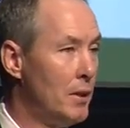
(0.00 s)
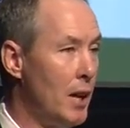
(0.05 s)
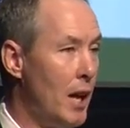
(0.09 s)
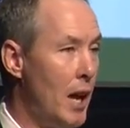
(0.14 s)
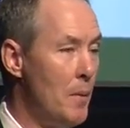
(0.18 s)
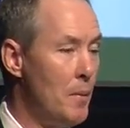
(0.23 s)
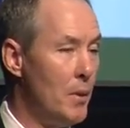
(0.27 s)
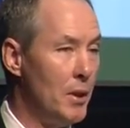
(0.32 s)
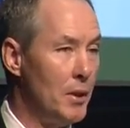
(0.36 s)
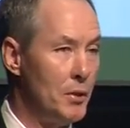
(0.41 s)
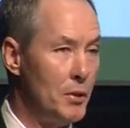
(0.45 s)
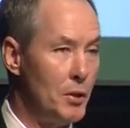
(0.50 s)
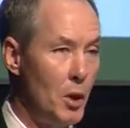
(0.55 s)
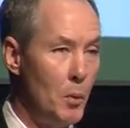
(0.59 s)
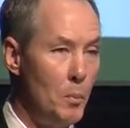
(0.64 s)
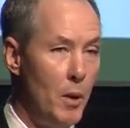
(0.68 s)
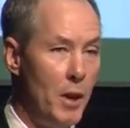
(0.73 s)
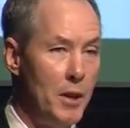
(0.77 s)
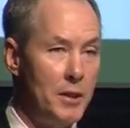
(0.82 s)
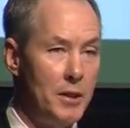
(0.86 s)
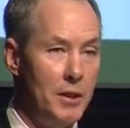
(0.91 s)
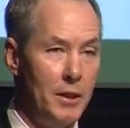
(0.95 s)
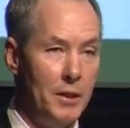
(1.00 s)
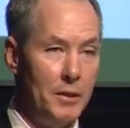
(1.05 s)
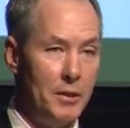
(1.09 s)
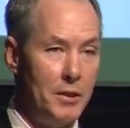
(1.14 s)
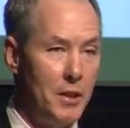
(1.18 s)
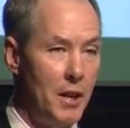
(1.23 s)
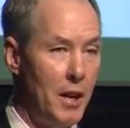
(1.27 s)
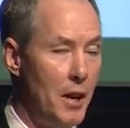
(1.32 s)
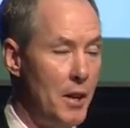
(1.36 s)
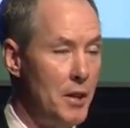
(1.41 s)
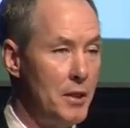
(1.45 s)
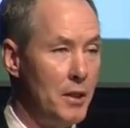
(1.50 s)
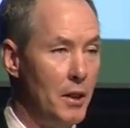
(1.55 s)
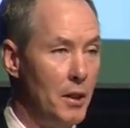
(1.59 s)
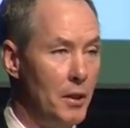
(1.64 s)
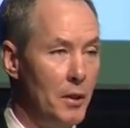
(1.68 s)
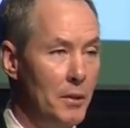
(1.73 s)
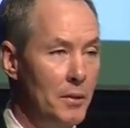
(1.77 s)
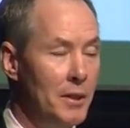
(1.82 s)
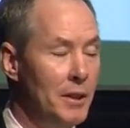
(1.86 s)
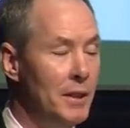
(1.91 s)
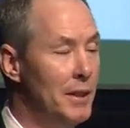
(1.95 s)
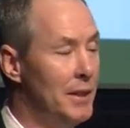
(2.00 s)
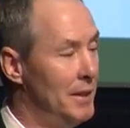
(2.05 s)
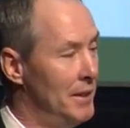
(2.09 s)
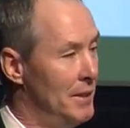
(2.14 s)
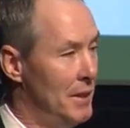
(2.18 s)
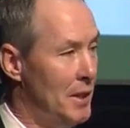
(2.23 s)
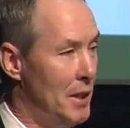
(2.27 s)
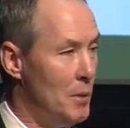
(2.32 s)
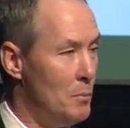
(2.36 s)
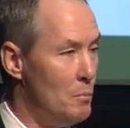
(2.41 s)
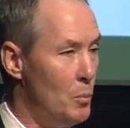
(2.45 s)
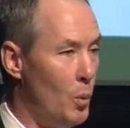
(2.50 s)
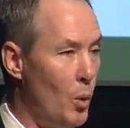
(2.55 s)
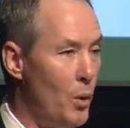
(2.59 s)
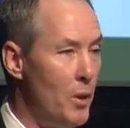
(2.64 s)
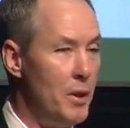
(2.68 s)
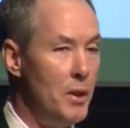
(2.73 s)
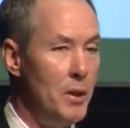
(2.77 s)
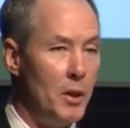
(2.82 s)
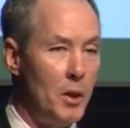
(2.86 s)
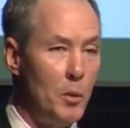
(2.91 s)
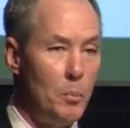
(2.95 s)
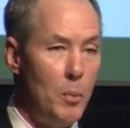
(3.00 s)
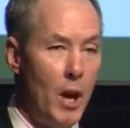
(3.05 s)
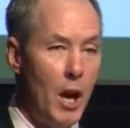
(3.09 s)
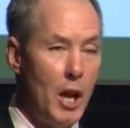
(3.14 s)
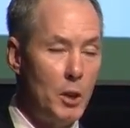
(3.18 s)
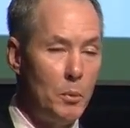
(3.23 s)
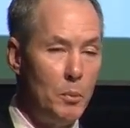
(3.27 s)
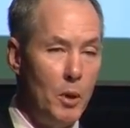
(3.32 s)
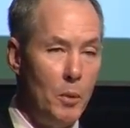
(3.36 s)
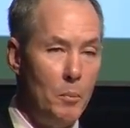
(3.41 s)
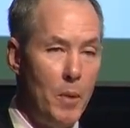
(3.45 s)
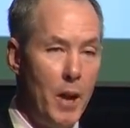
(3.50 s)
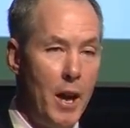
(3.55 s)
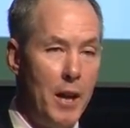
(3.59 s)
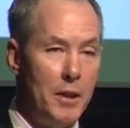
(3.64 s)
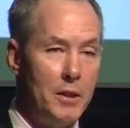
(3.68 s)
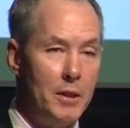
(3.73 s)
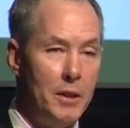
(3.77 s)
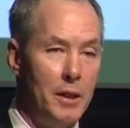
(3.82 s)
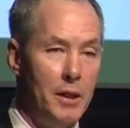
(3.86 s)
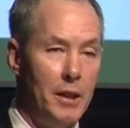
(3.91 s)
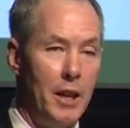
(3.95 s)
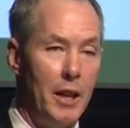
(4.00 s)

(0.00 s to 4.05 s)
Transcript: time here so much and cherished it more than you could possibly imagine.